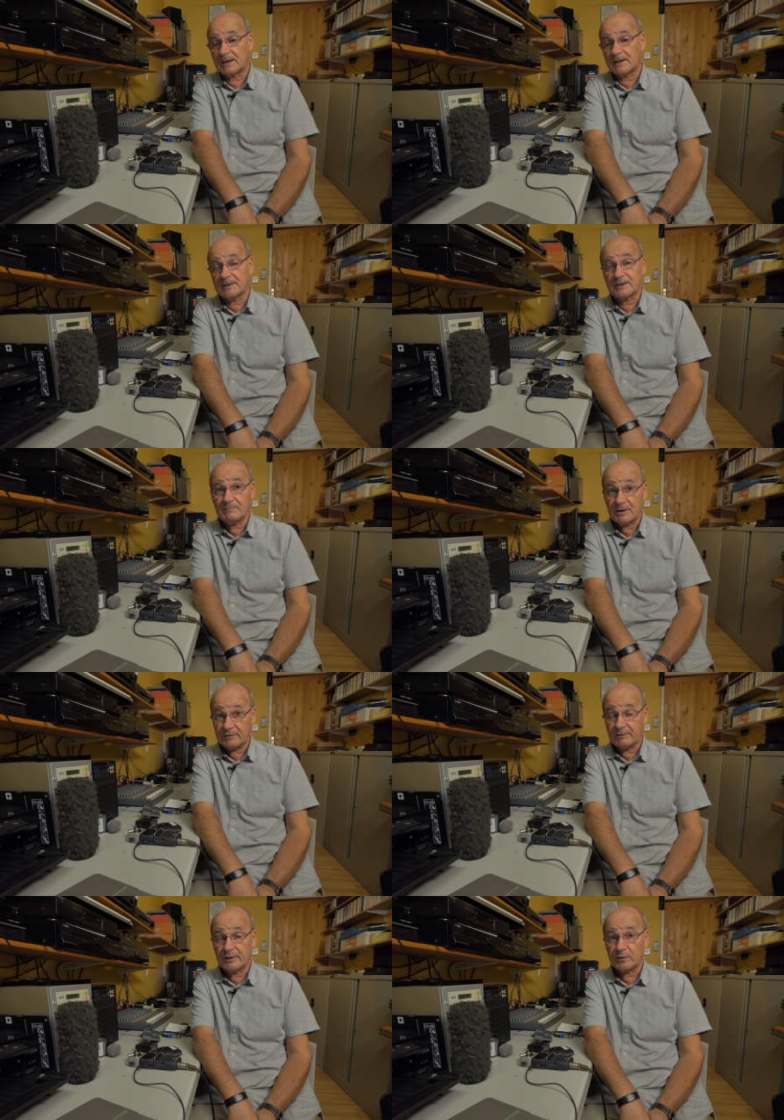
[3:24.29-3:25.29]
Uh, there's many
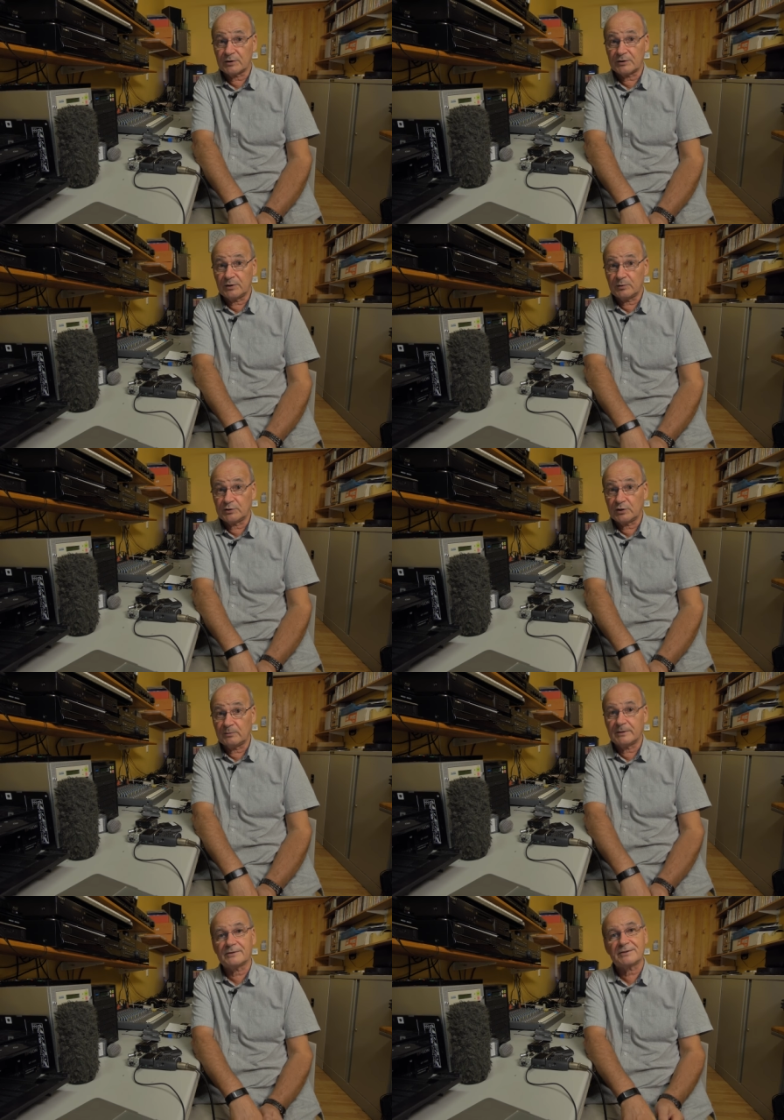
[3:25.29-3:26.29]
reviews on
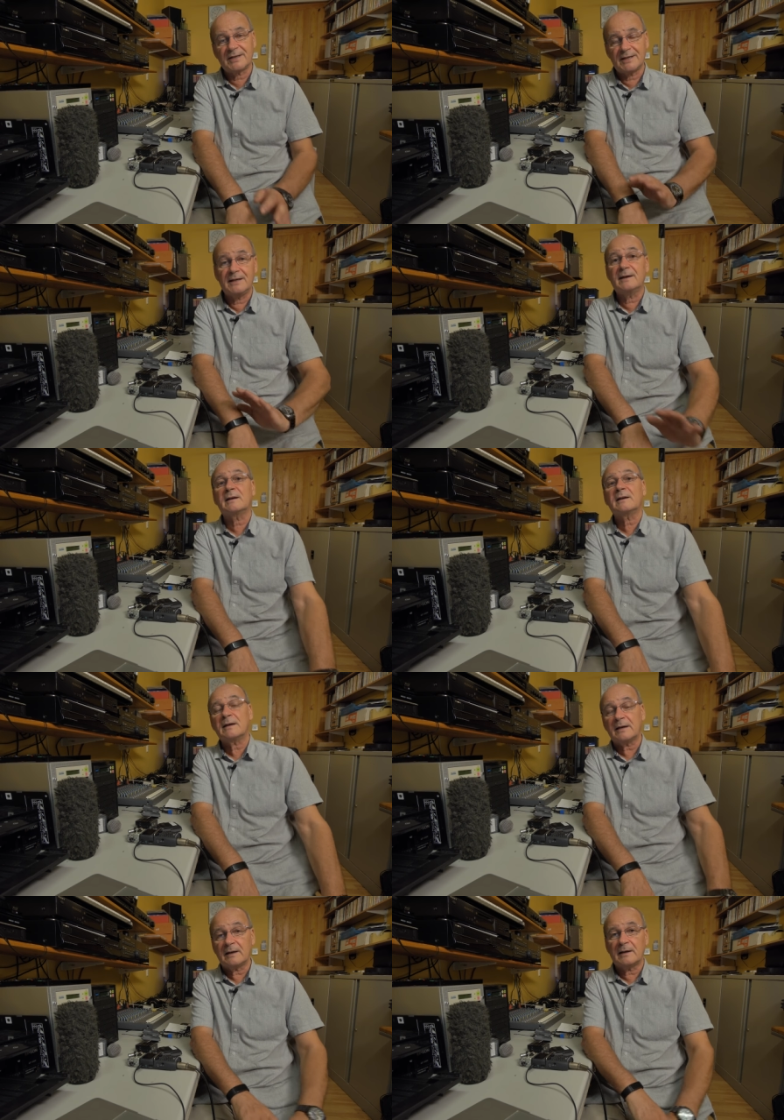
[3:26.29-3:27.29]
YouTube. You'll see
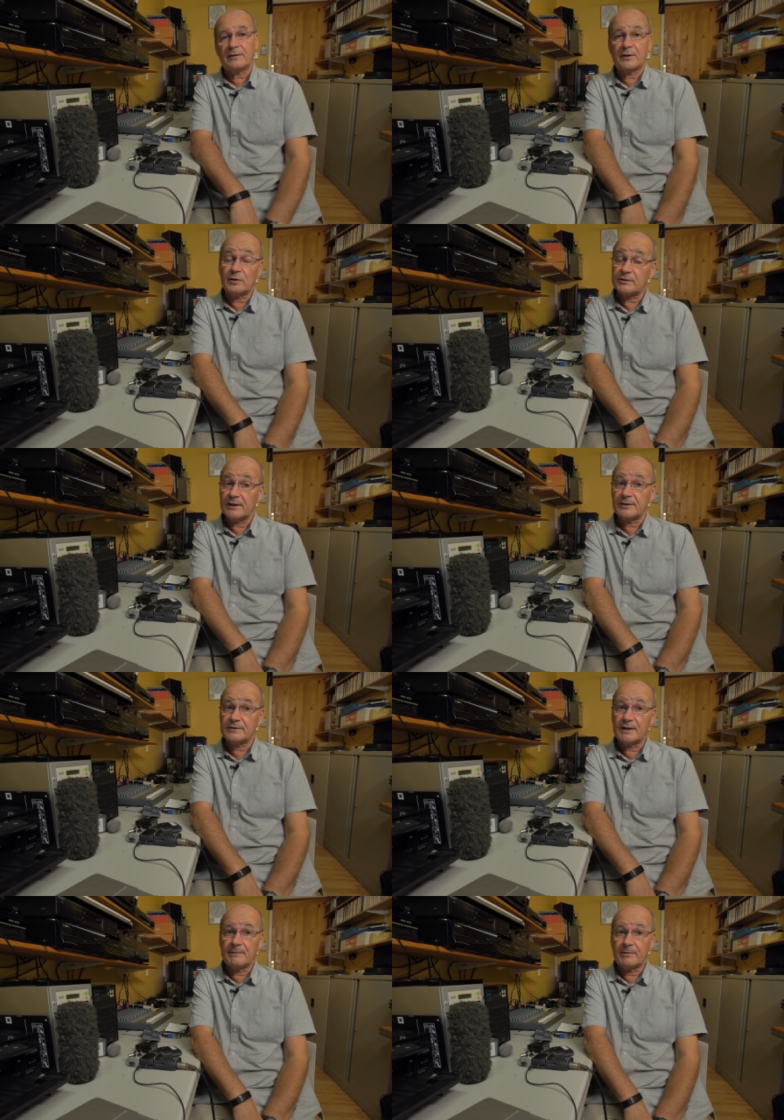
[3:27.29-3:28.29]
they all say the
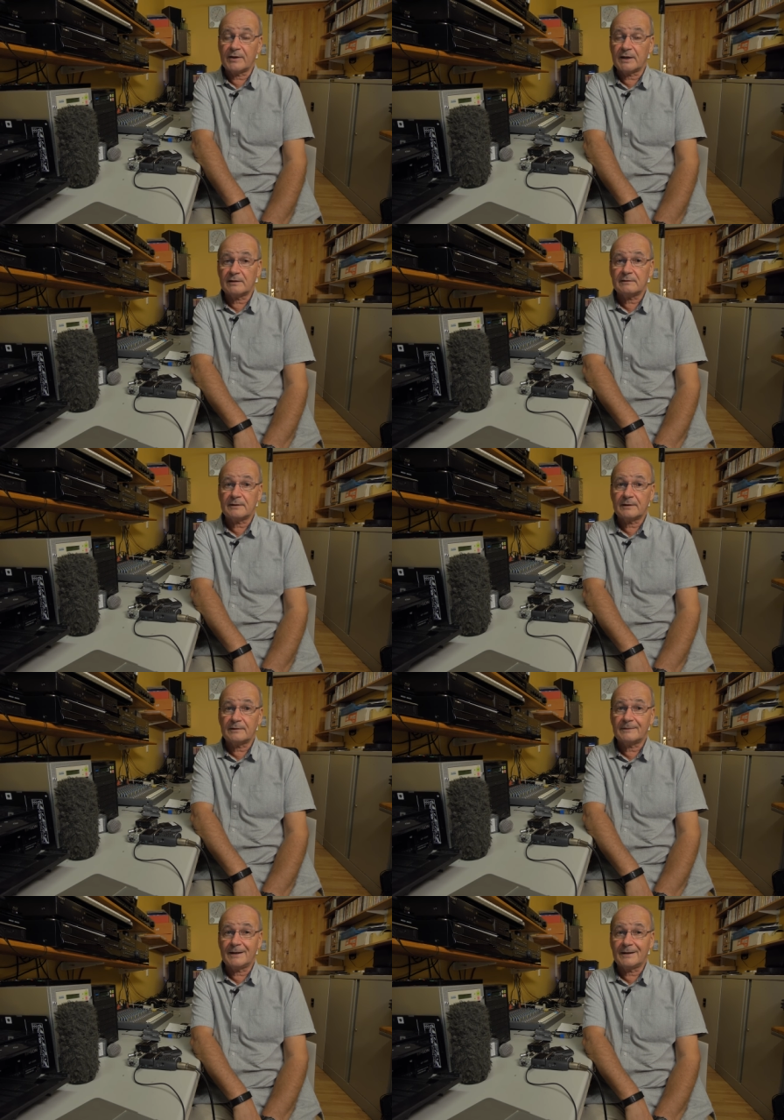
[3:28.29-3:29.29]
same thing.
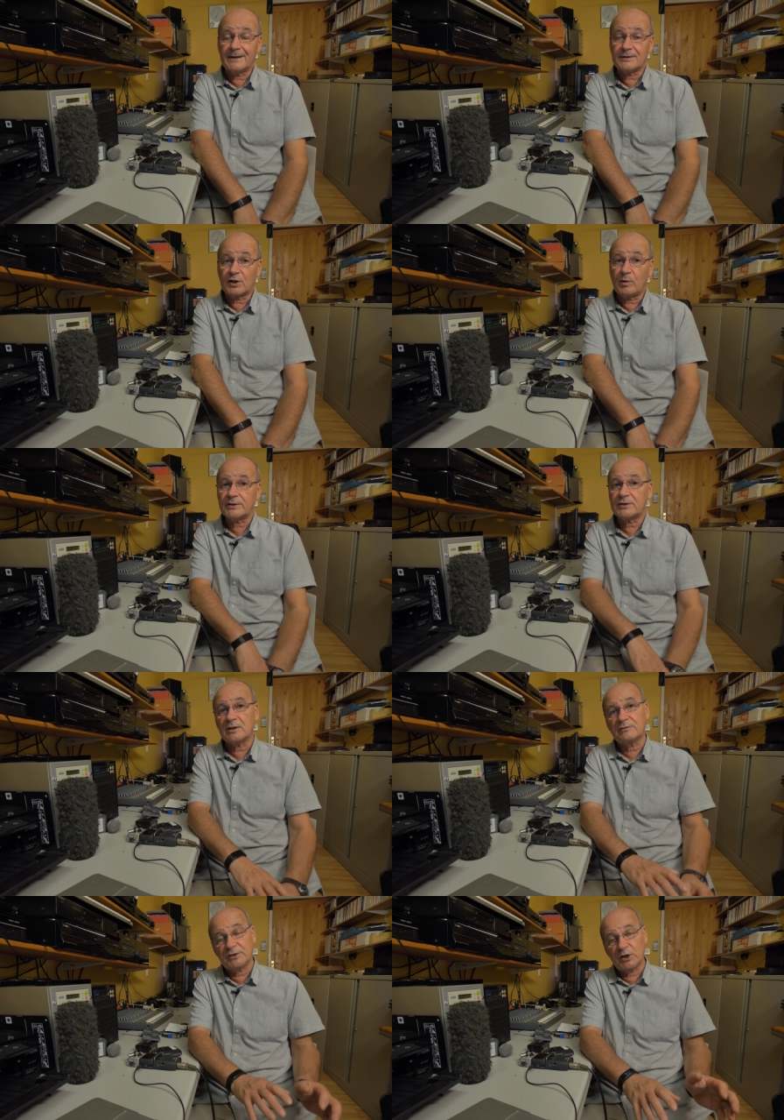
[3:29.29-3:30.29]
Uh, it's a question
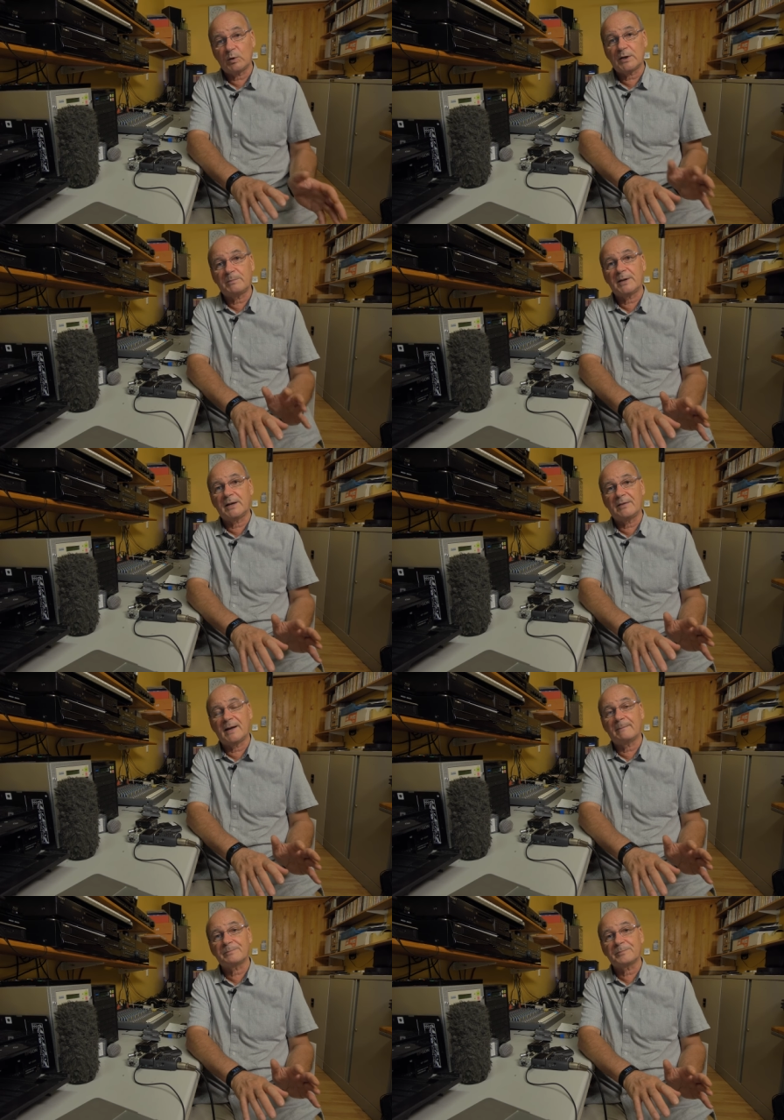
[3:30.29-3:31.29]
of do you want to pay
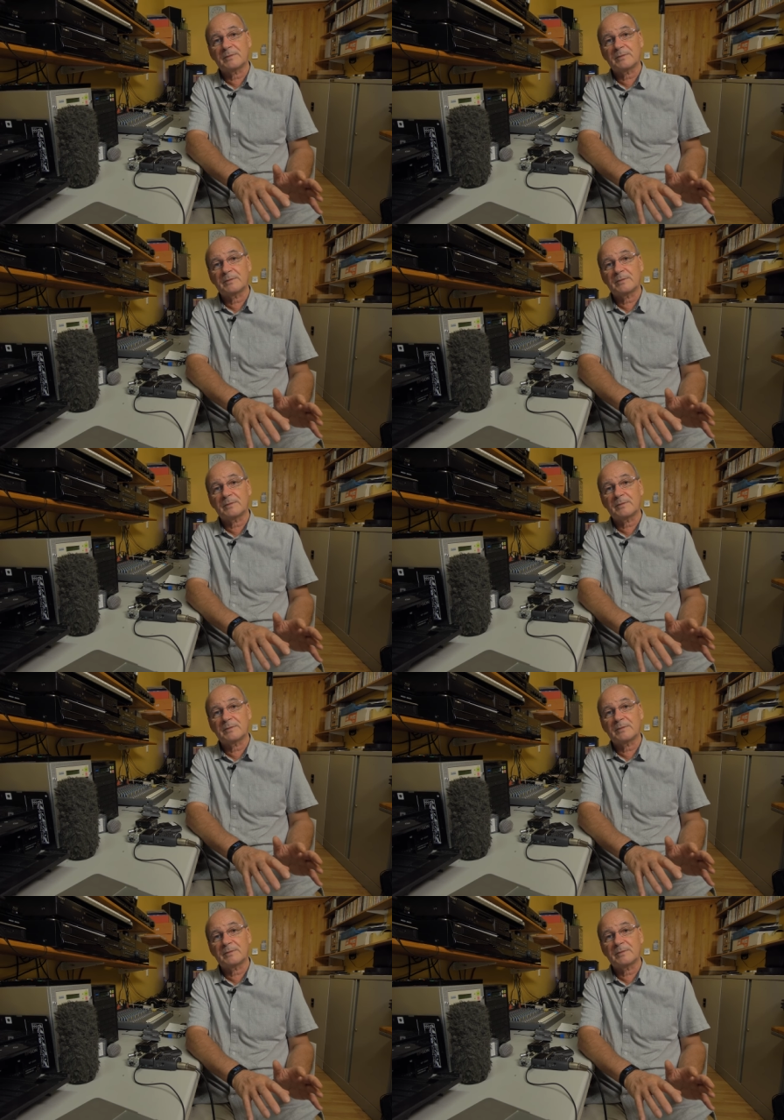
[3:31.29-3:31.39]
that